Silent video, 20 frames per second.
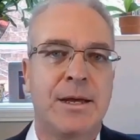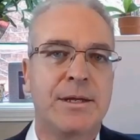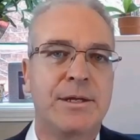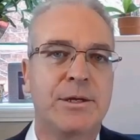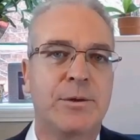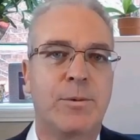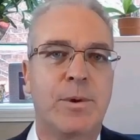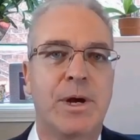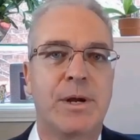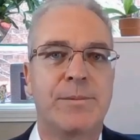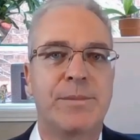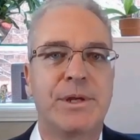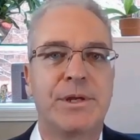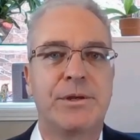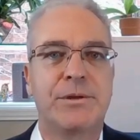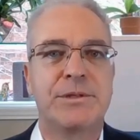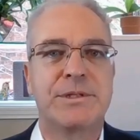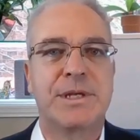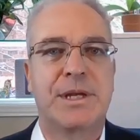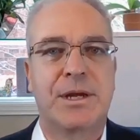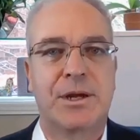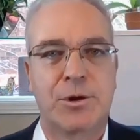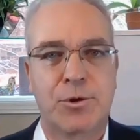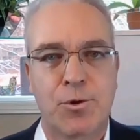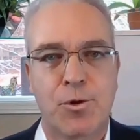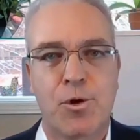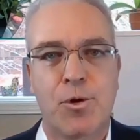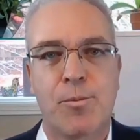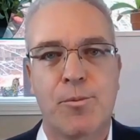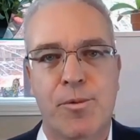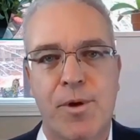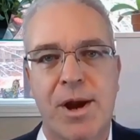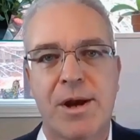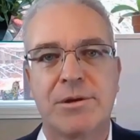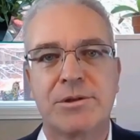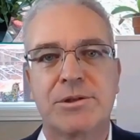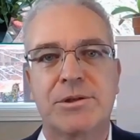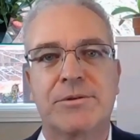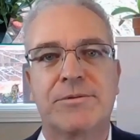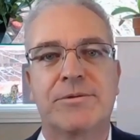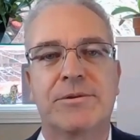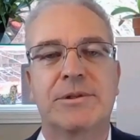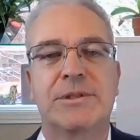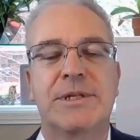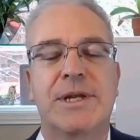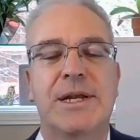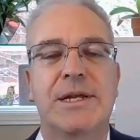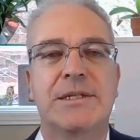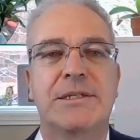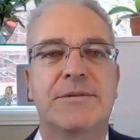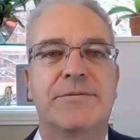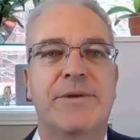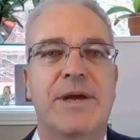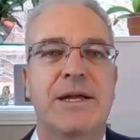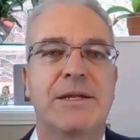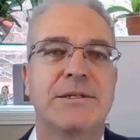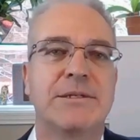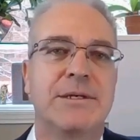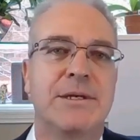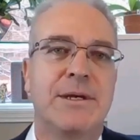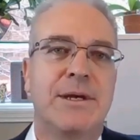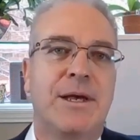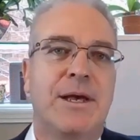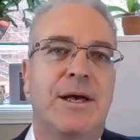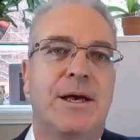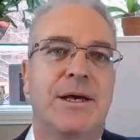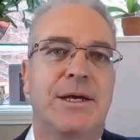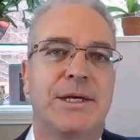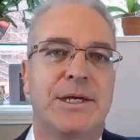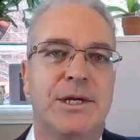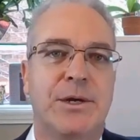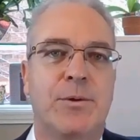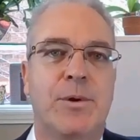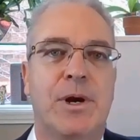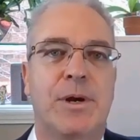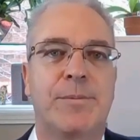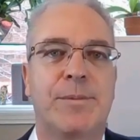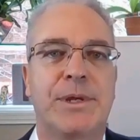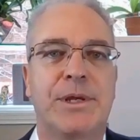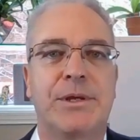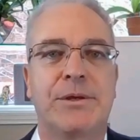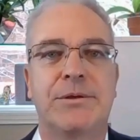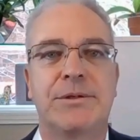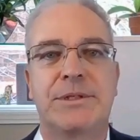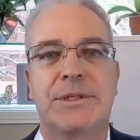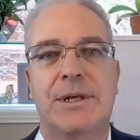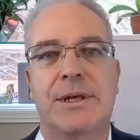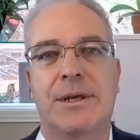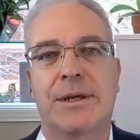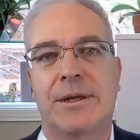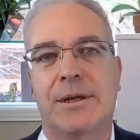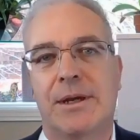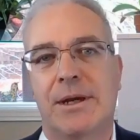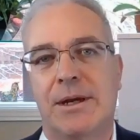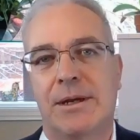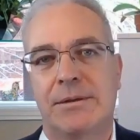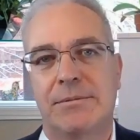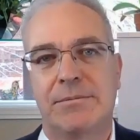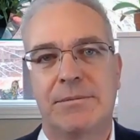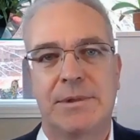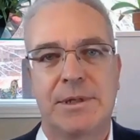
you want to be using a Chrome browser for today's event. You don't want to be using a